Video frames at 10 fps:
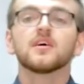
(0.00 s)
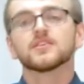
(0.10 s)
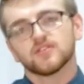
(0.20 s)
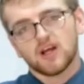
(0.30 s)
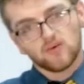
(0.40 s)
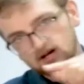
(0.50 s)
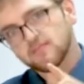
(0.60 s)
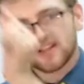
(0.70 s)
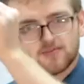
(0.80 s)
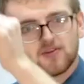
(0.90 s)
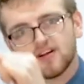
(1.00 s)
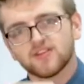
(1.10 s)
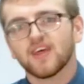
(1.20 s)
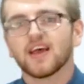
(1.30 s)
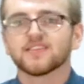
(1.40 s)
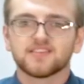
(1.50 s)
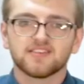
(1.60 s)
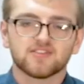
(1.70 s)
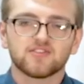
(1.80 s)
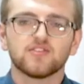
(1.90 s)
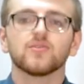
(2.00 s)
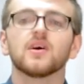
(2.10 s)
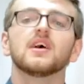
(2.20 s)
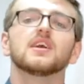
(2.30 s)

so now we're going to make the plot do that in Season 2.